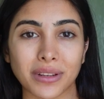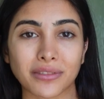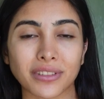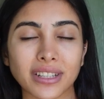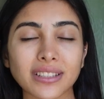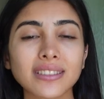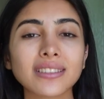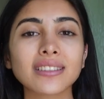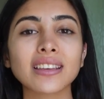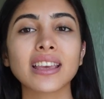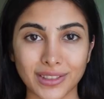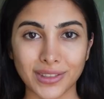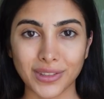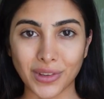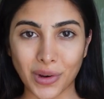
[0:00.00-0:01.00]
my
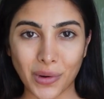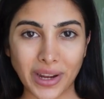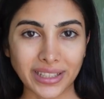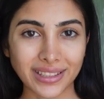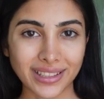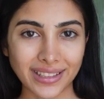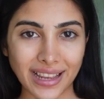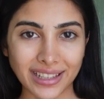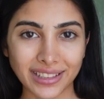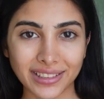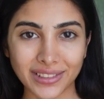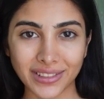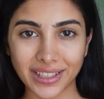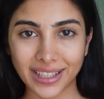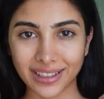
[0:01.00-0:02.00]
friends. So I
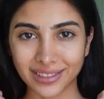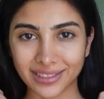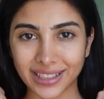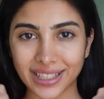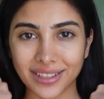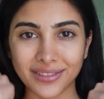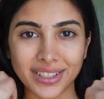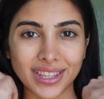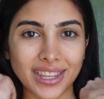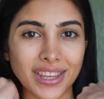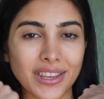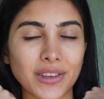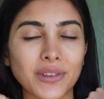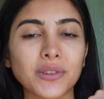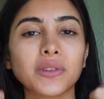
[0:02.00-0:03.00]
decided to get ready with
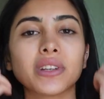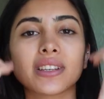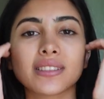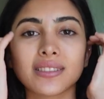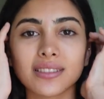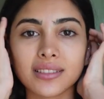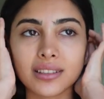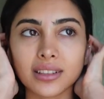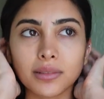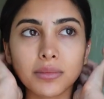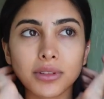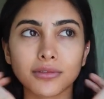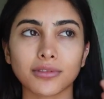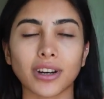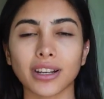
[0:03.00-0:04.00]
you. It's gonna
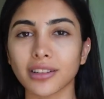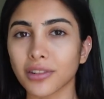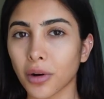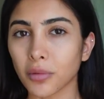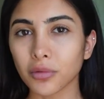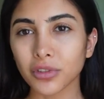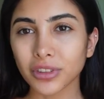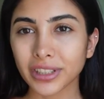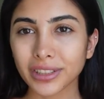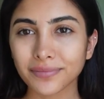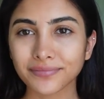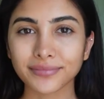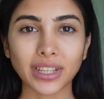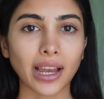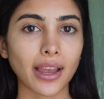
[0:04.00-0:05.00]
be fun,
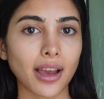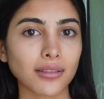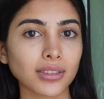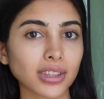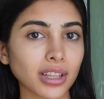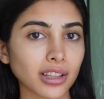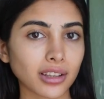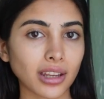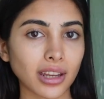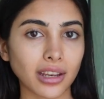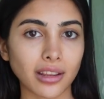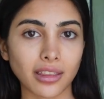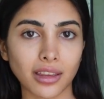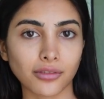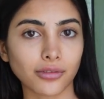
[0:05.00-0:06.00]
hopefully. I haven't done
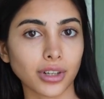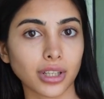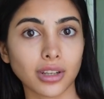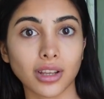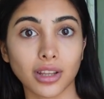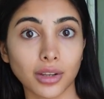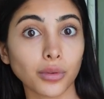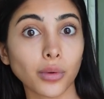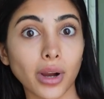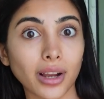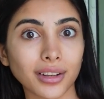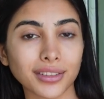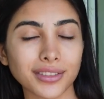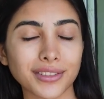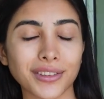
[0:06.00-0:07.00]
anything fun in a
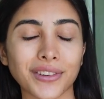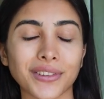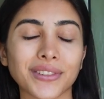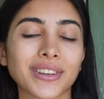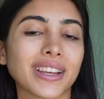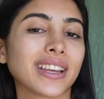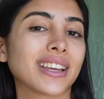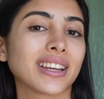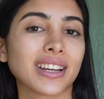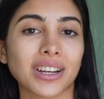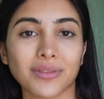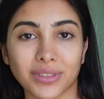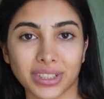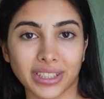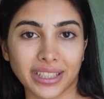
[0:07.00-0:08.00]
while, so
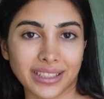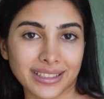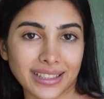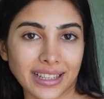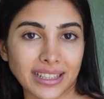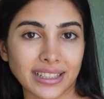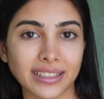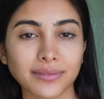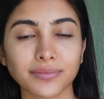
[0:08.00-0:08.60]
I'm really excited.